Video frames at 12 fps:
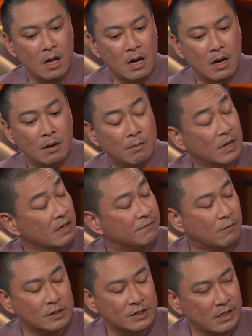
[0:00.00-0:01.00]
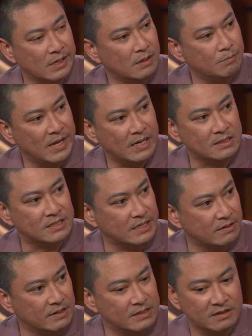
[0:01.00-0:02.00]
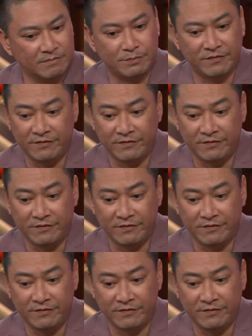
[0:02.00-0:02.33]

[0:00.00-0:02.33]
Um, unfortunately, made a series of